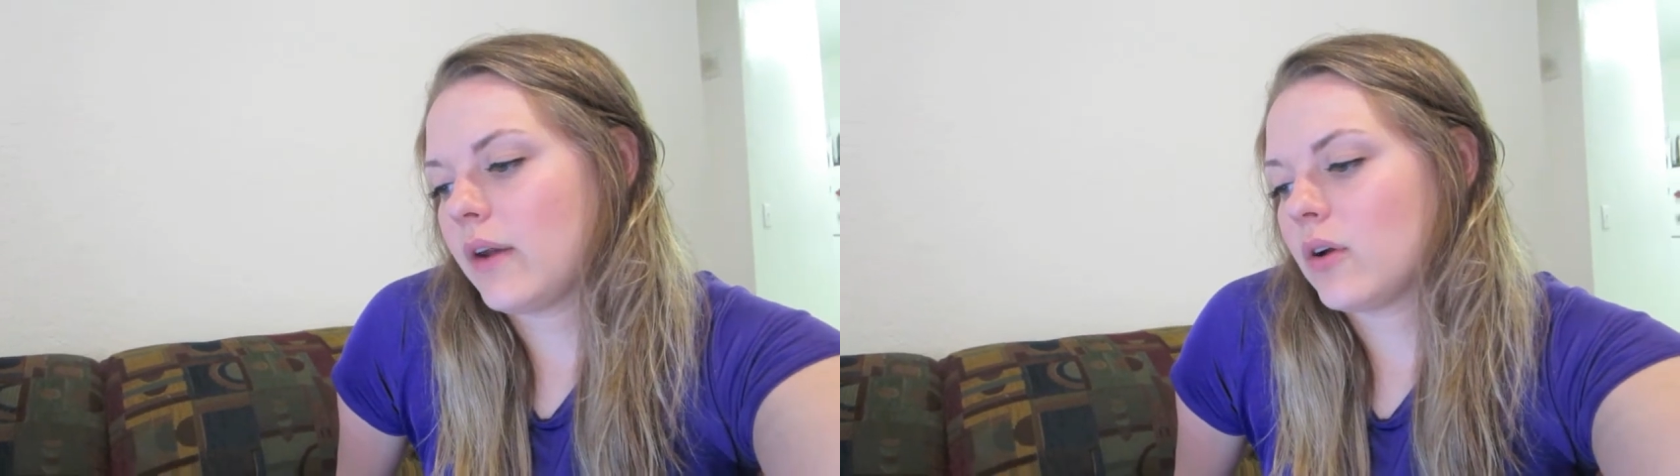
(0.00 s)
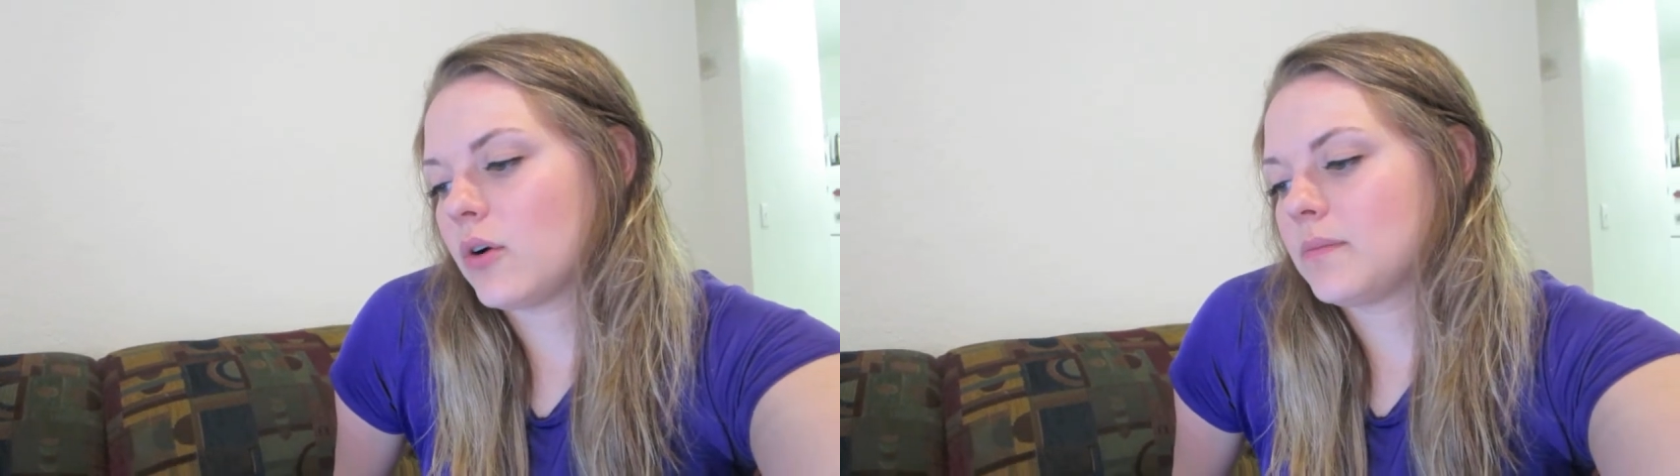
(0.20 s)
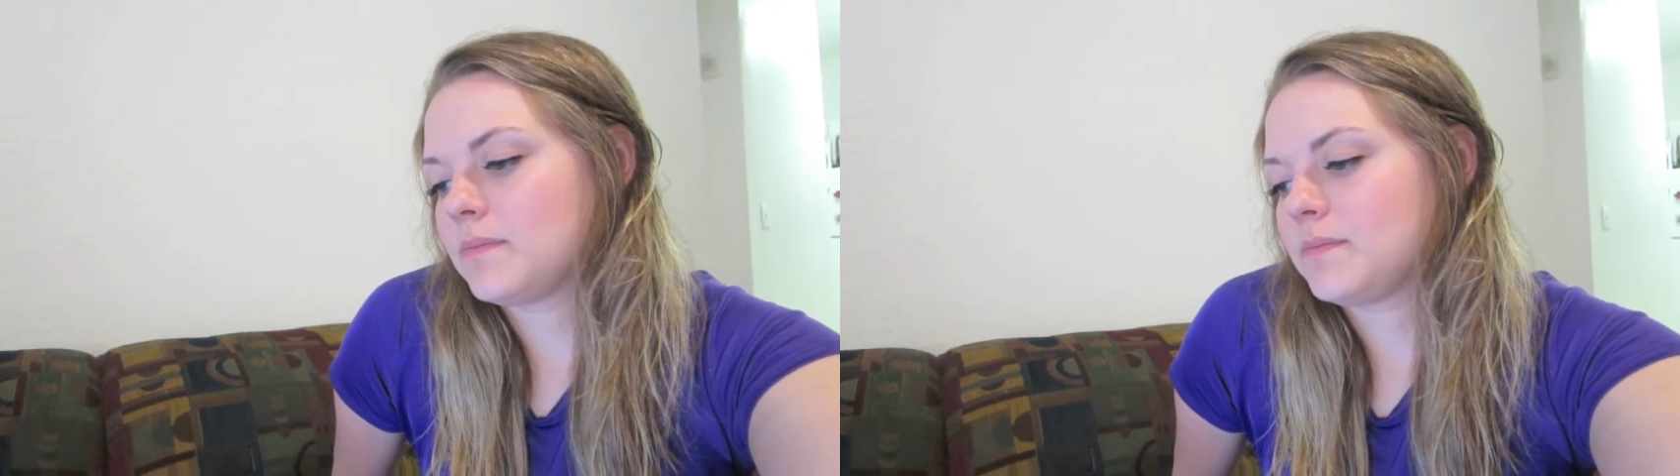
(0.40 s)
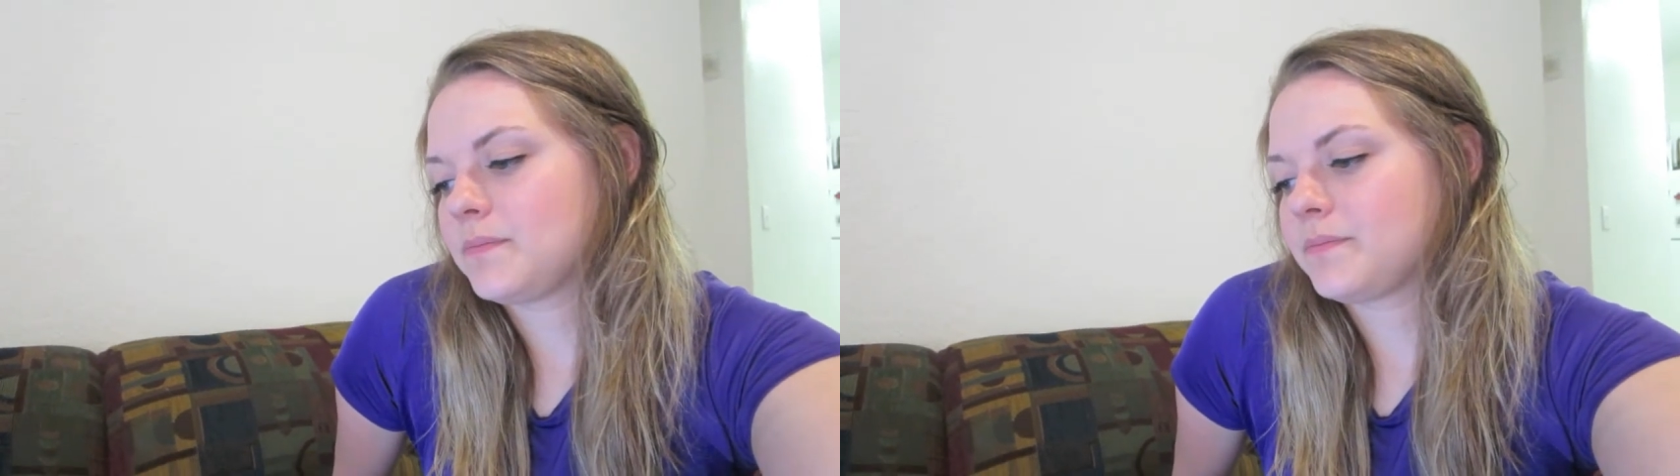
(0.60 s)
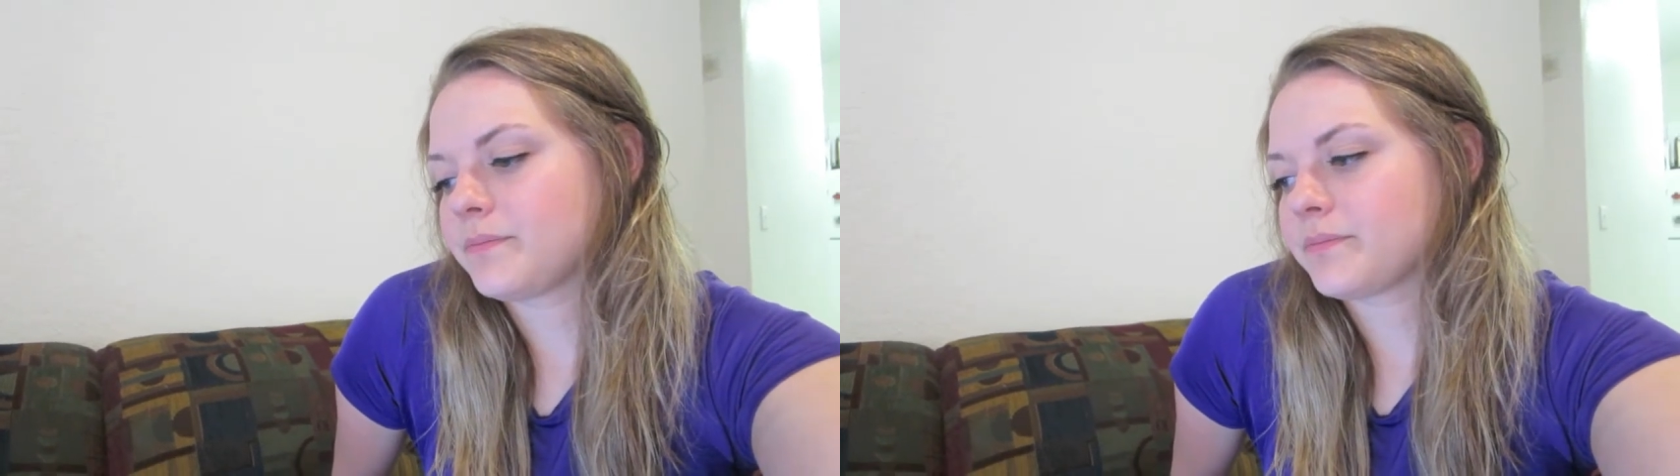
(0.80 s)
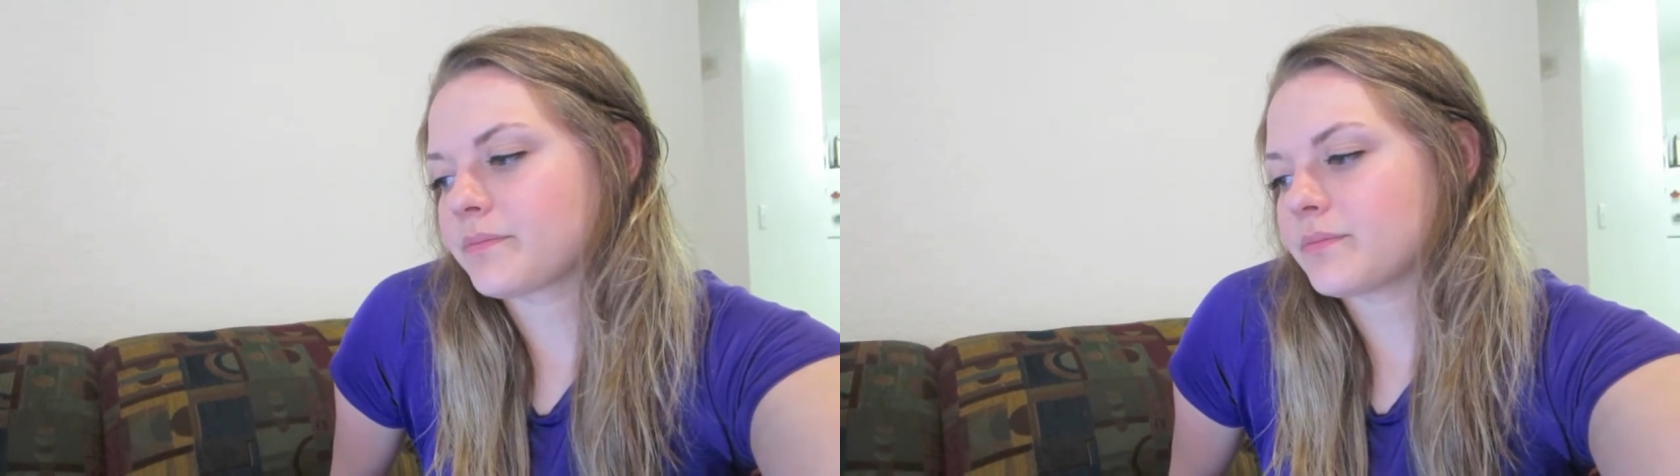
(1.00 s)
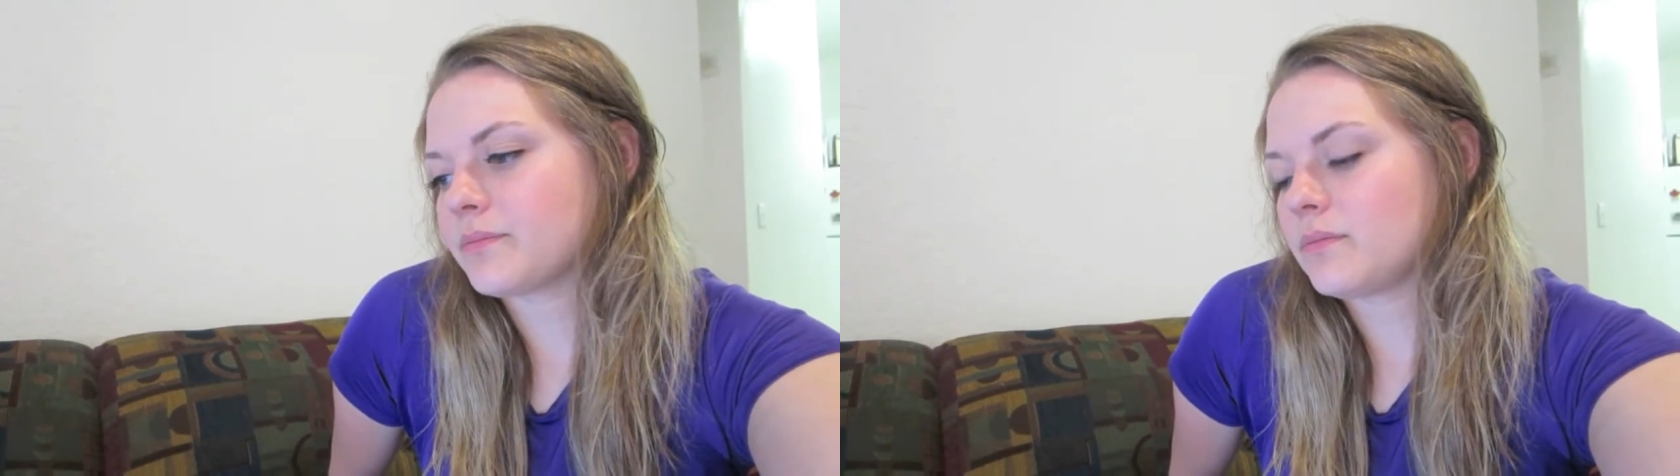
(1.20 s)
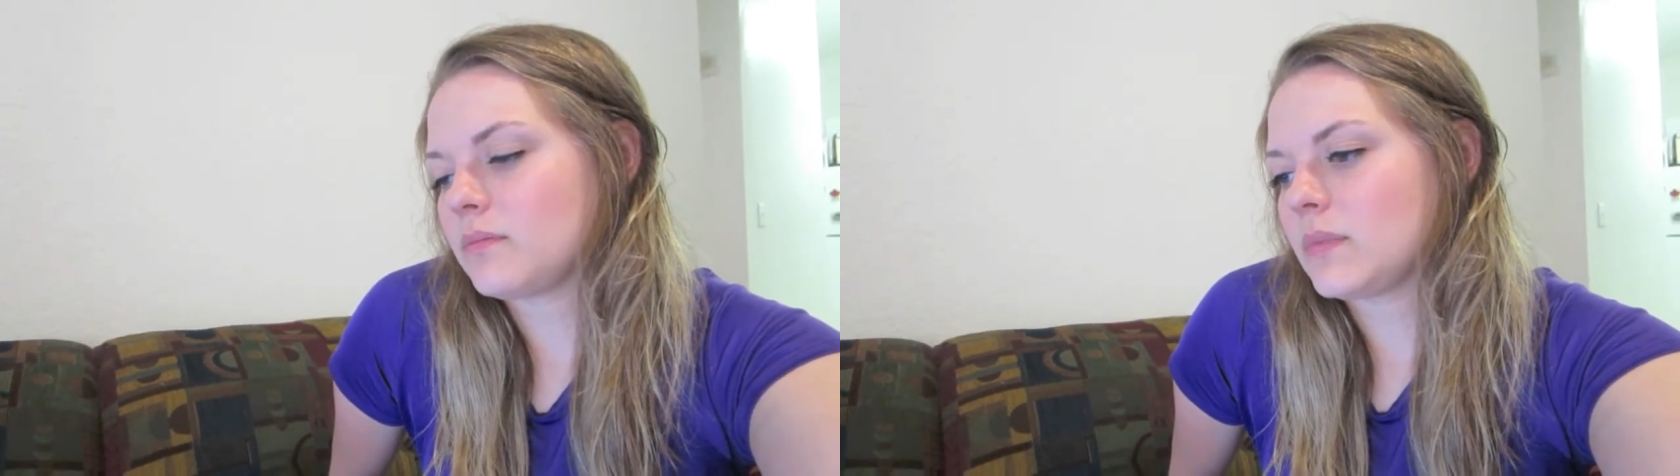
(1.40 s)
know,
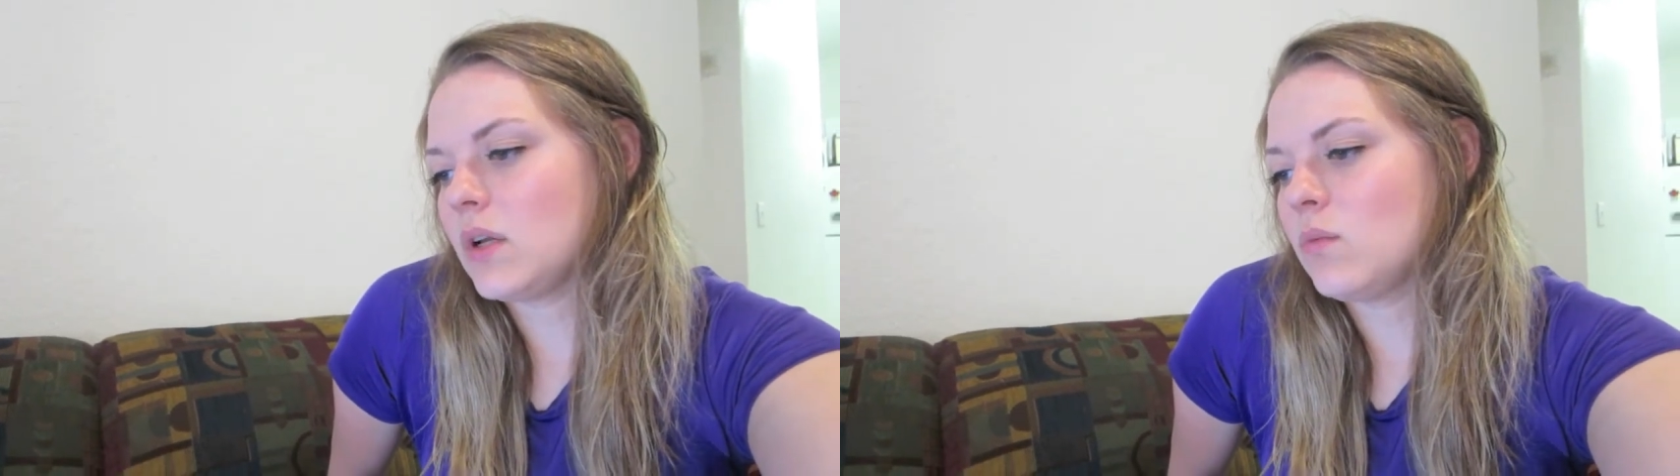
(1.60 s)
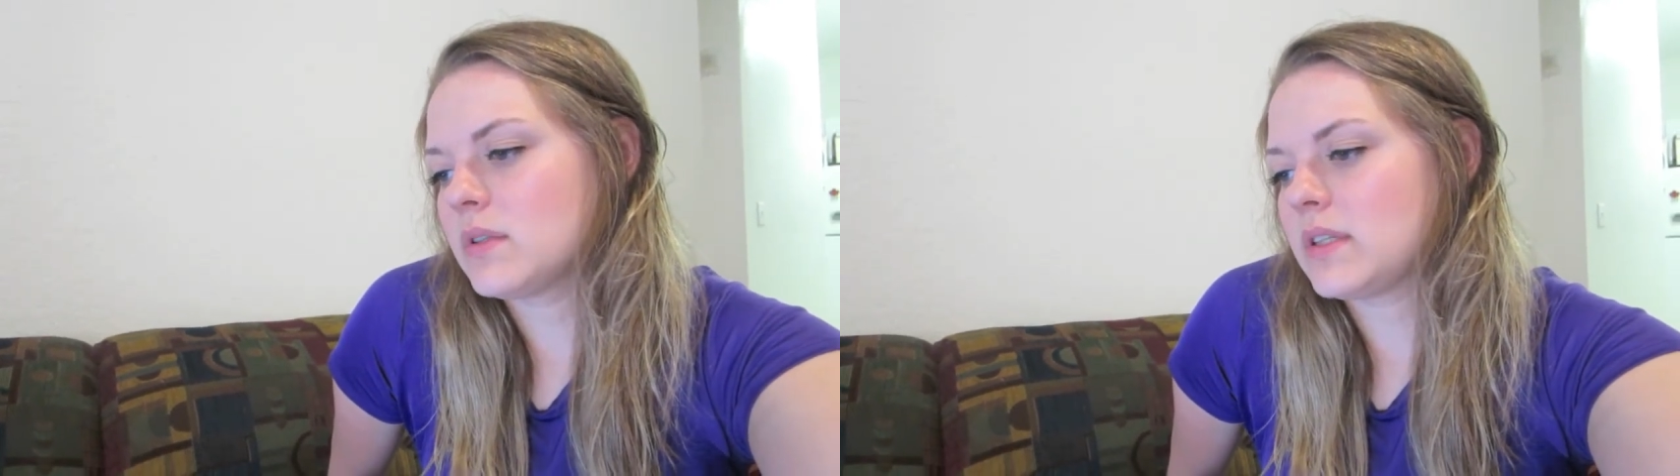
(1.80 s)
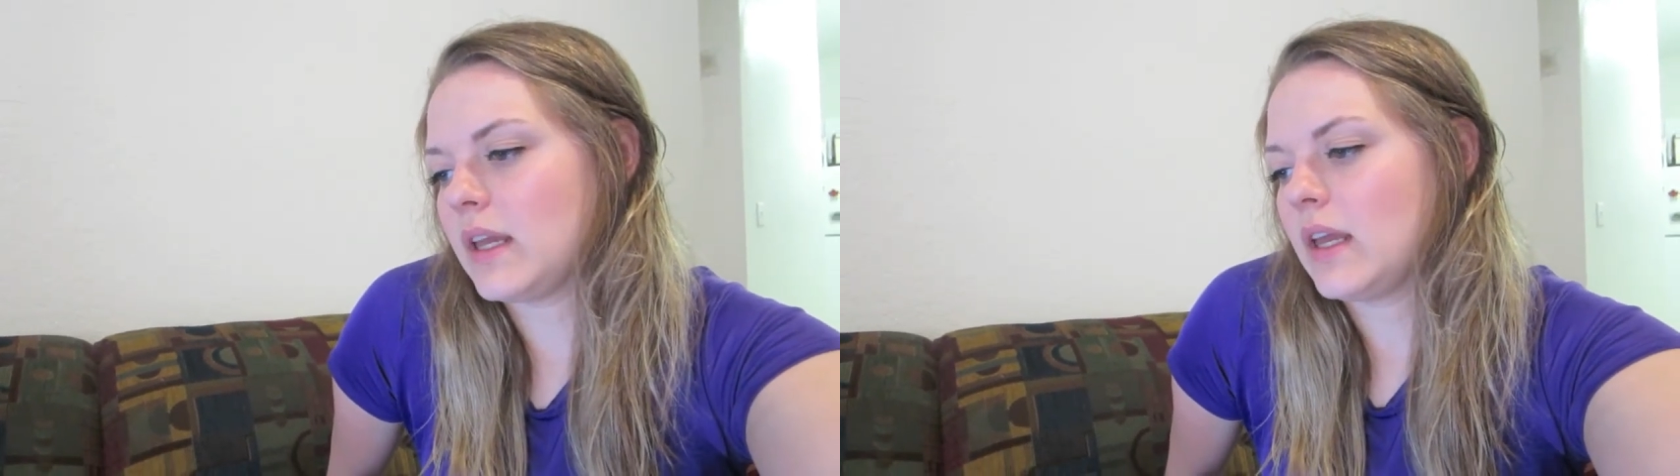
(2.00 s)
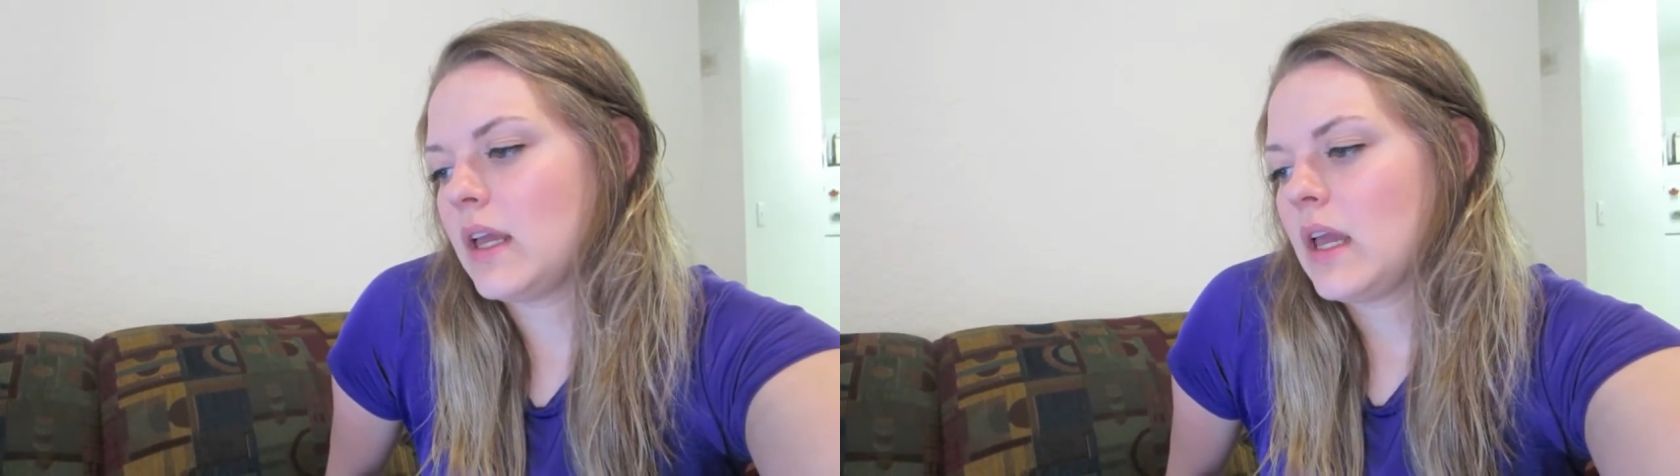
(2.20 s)
we'll see.